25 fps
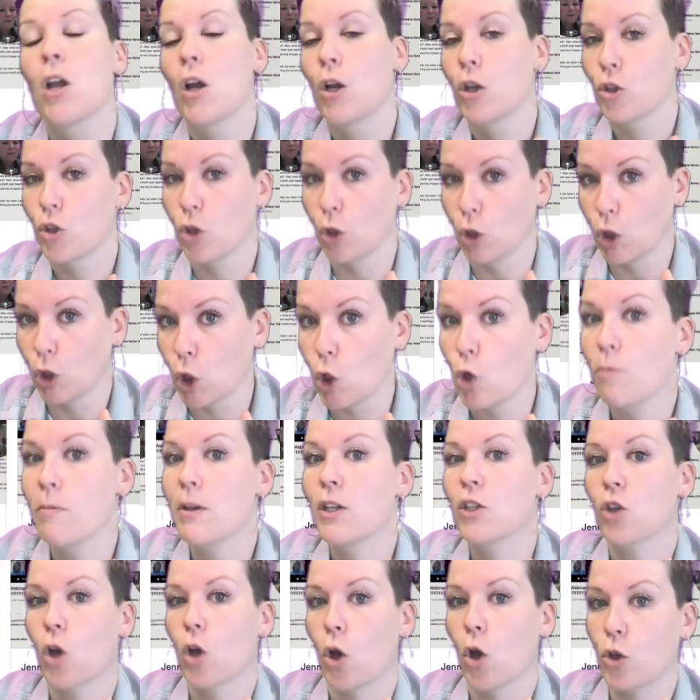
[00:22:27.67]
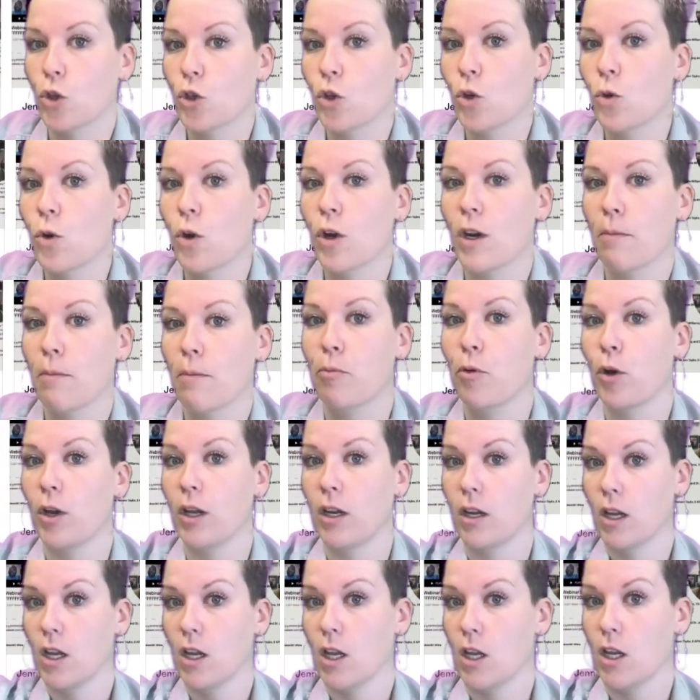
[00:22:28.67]
So Loom is also going to
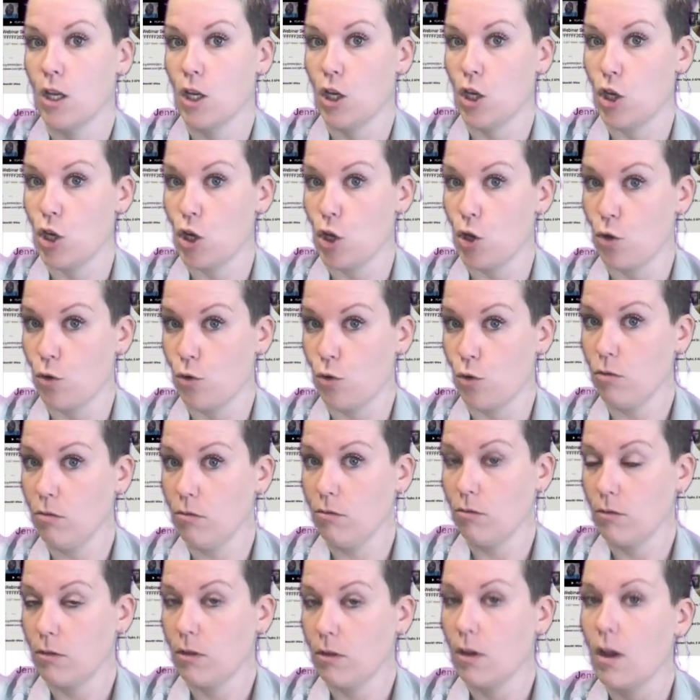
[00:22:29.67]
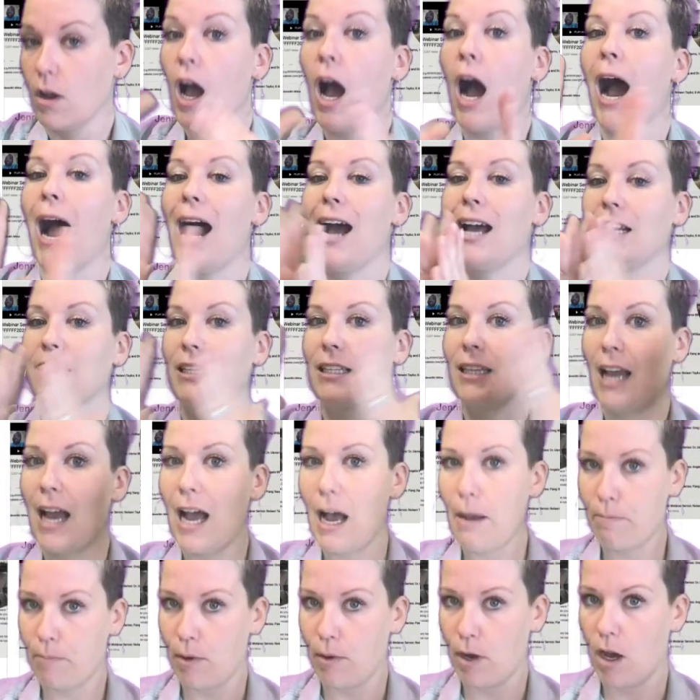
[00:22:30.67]
put you on
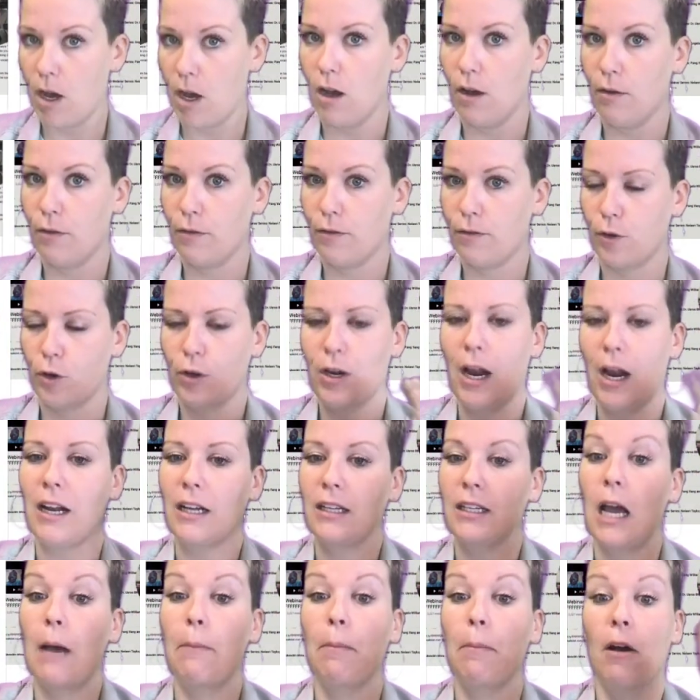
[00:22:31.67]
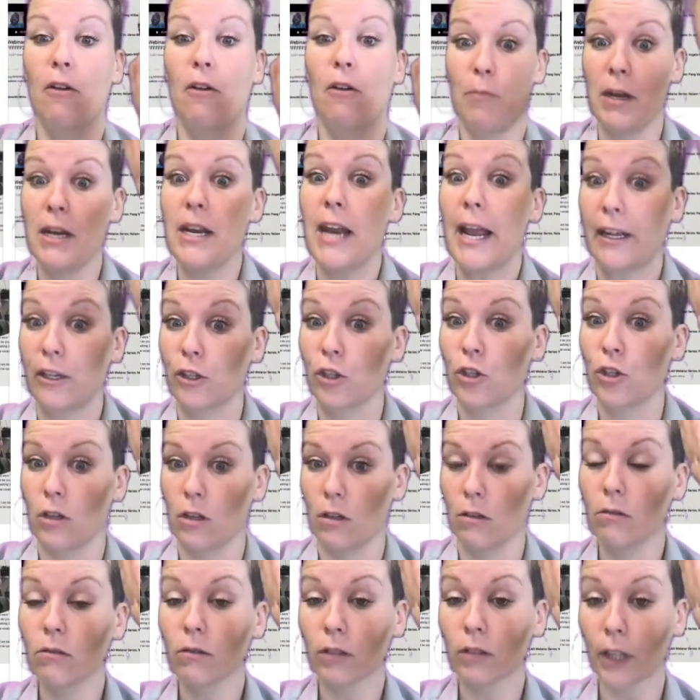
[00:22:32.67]
top of, or not on top of, but next
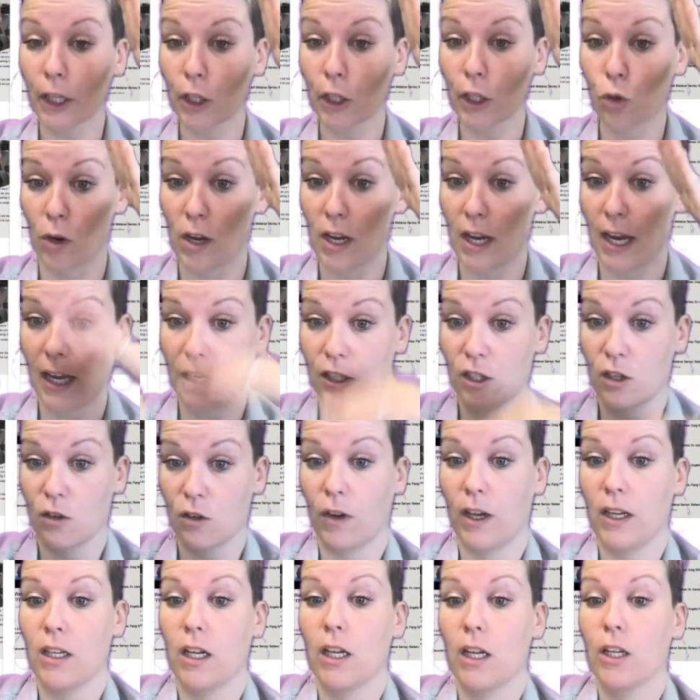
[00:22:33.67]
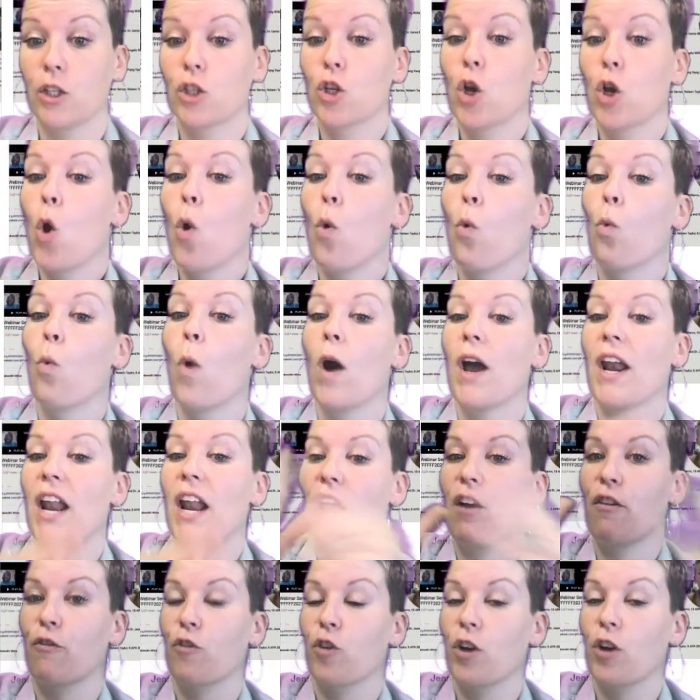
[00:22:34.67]
to, like Screencastify does,
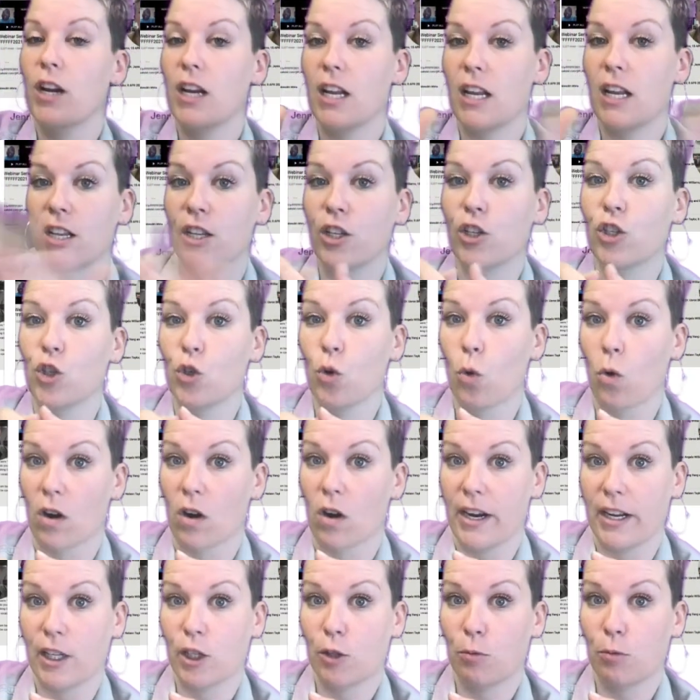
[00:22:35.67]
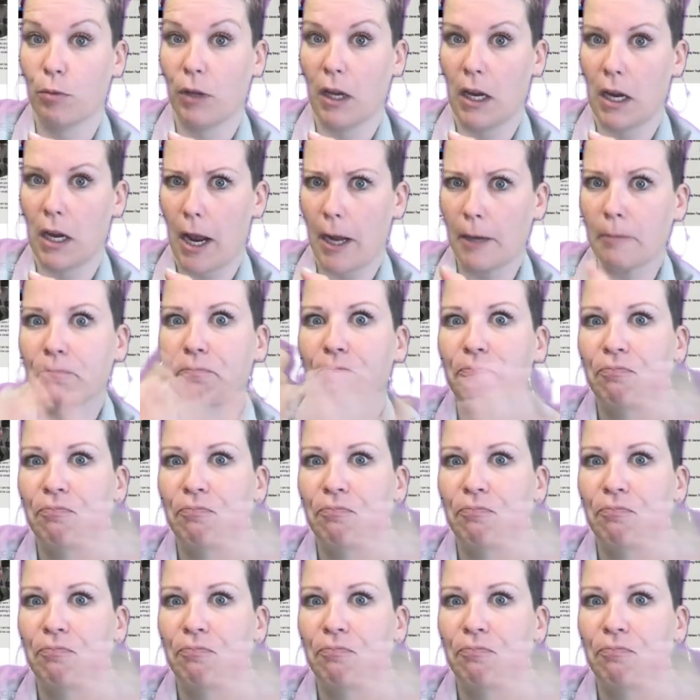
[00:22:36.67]
whatever it is you're explaining.